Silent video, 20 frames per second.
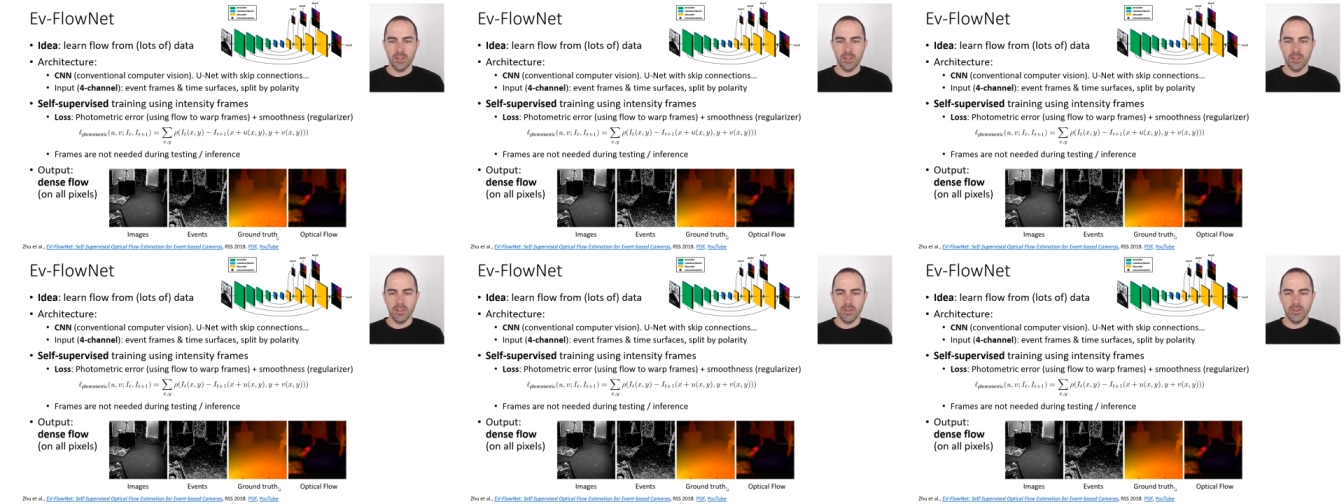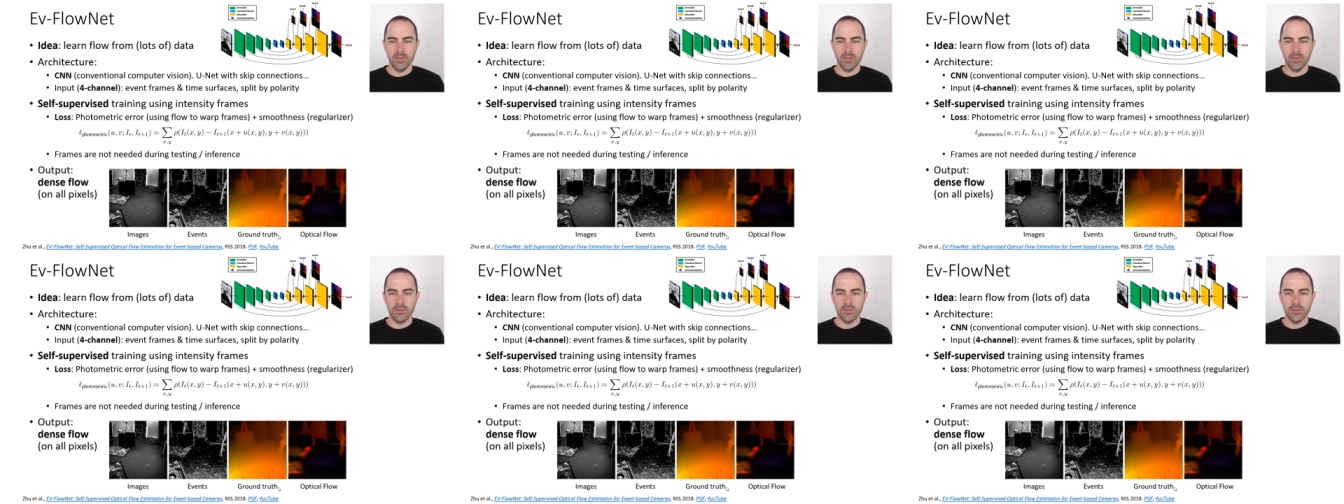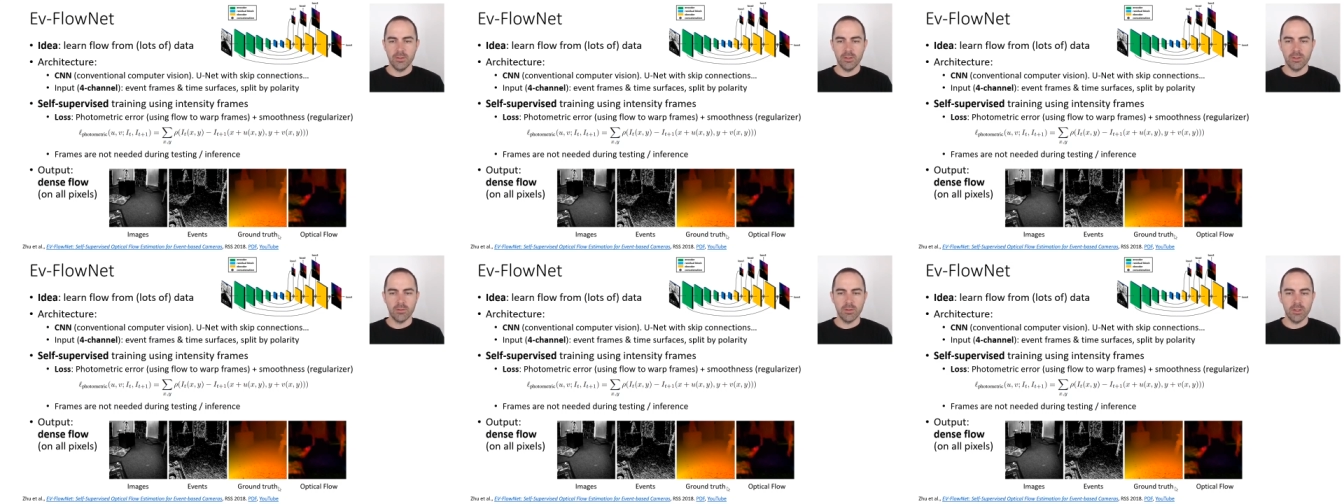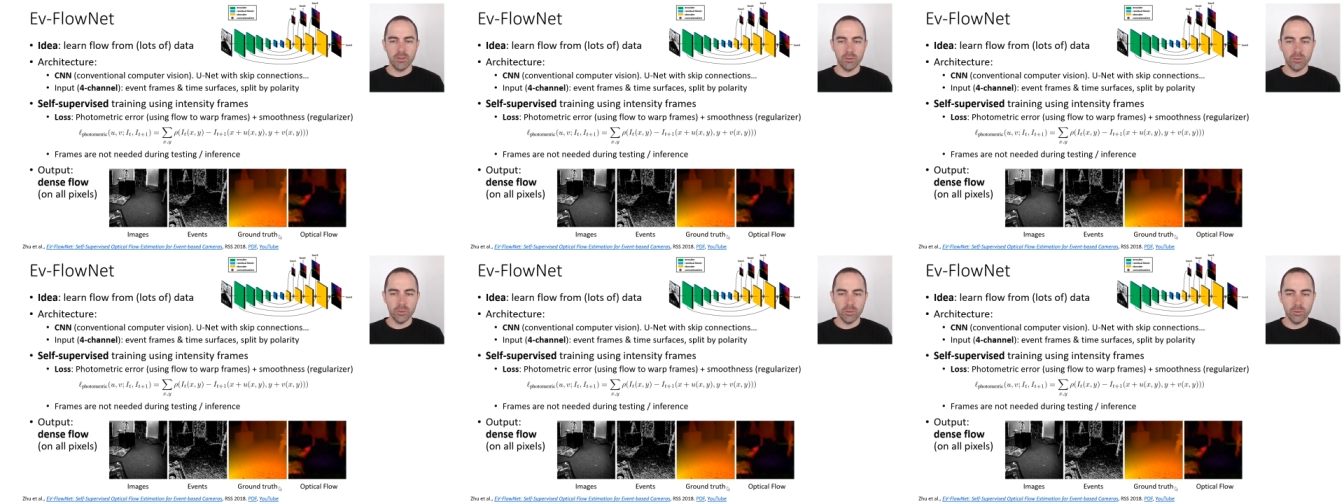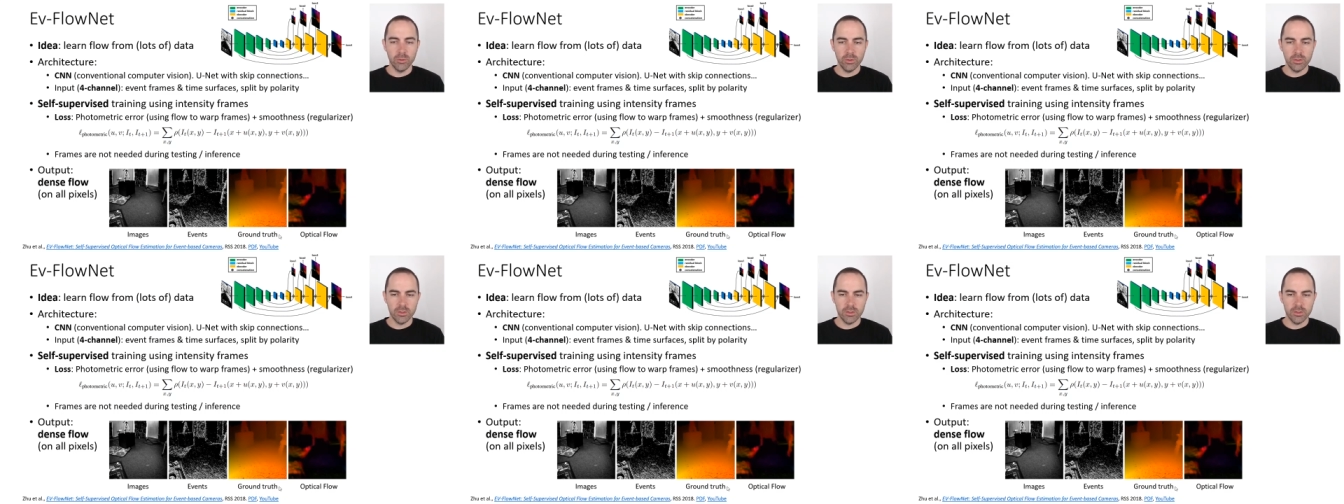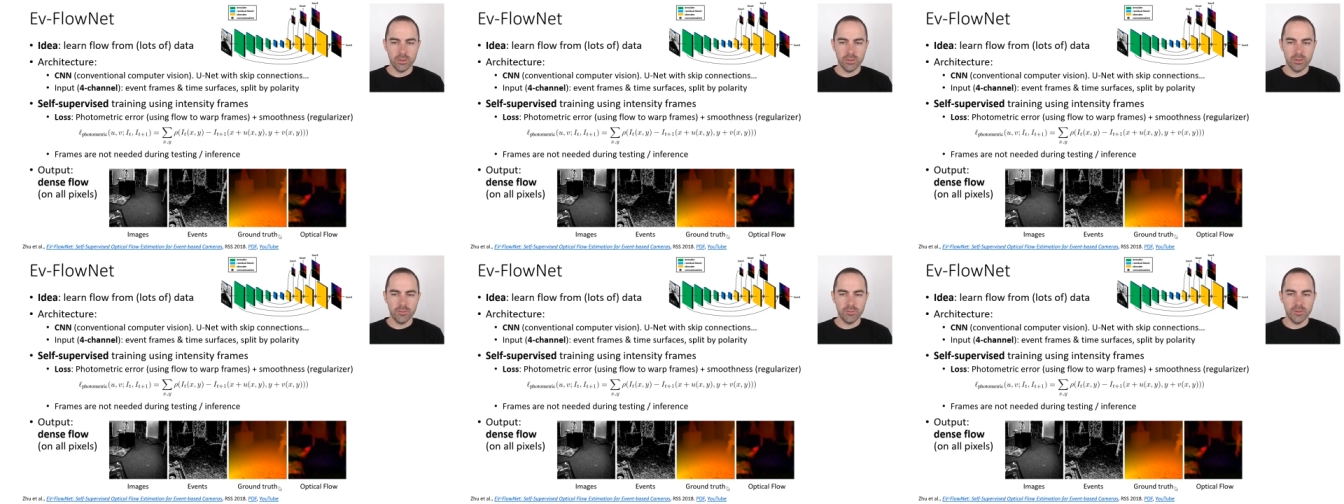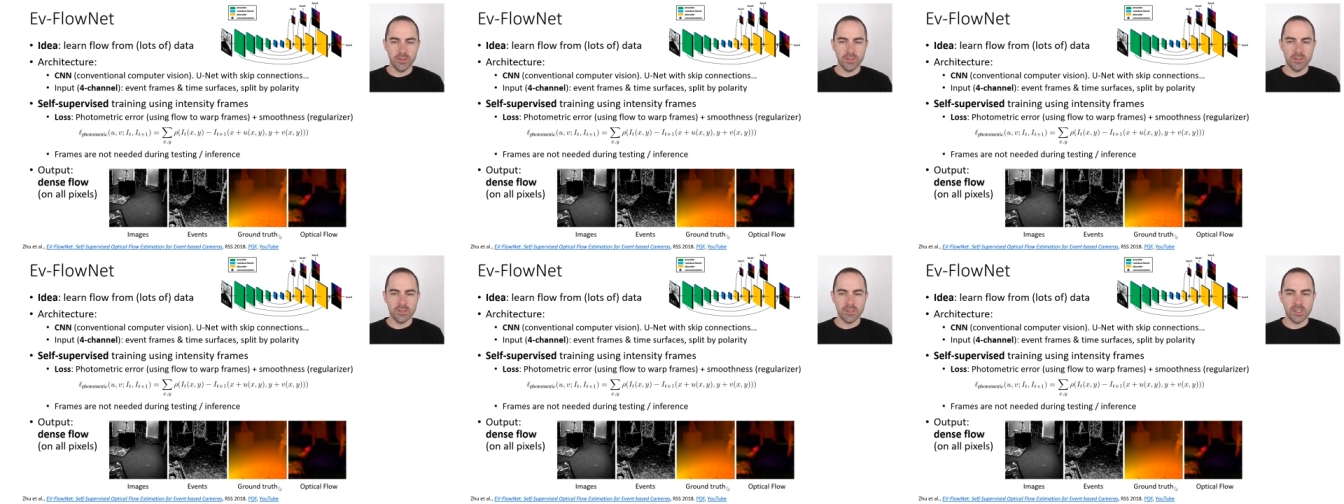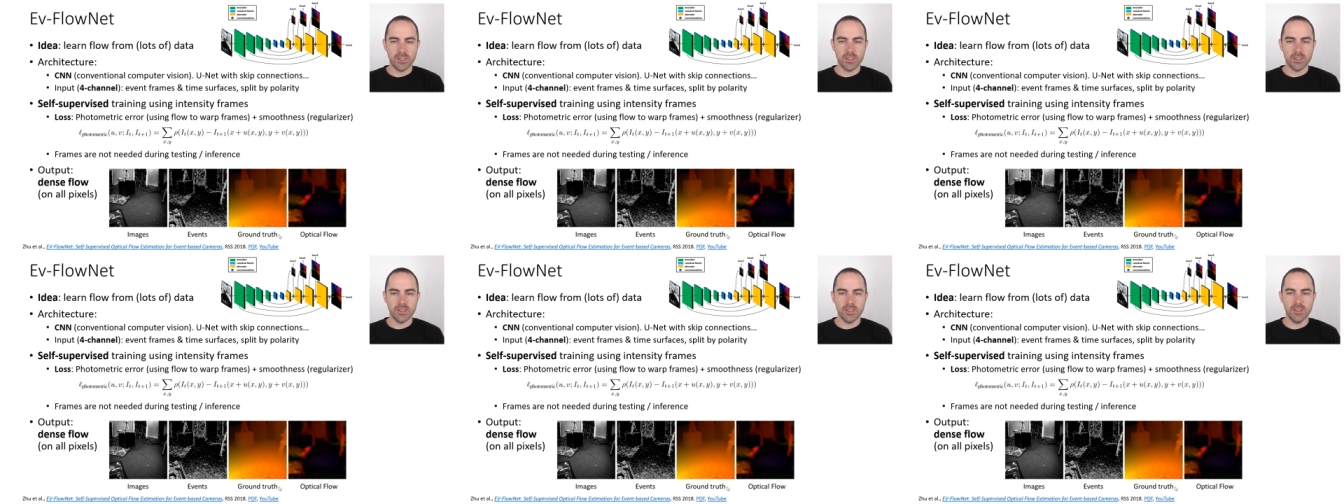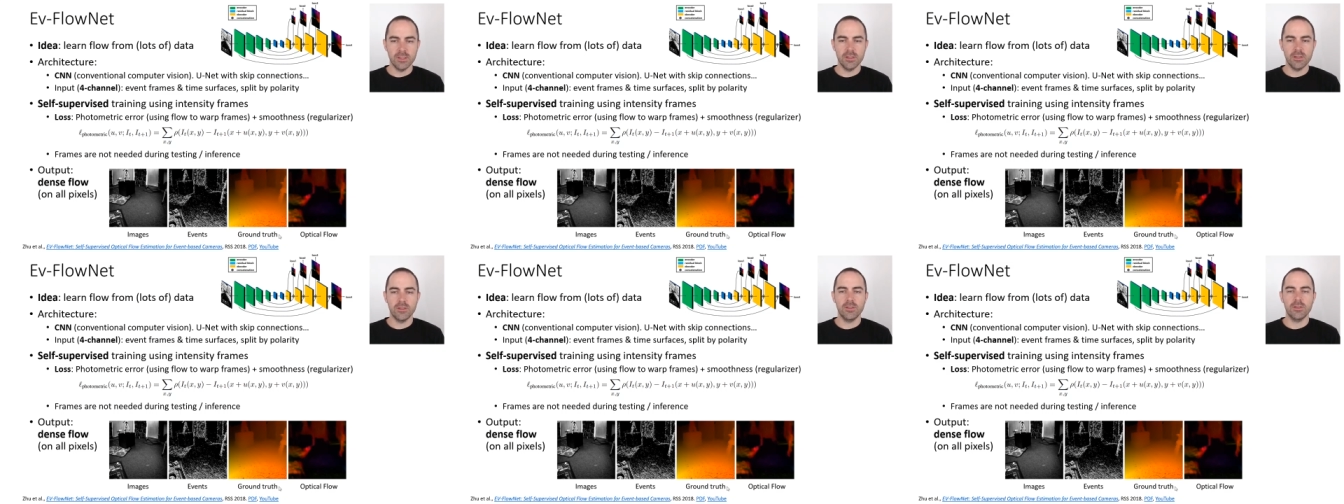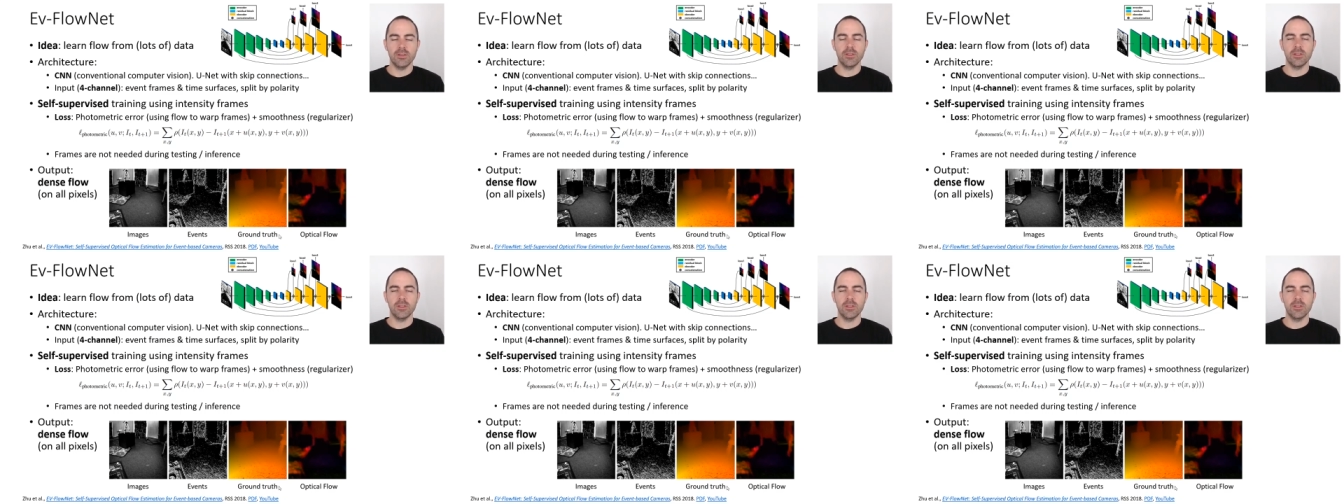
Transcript: And the ground truth of this dataset,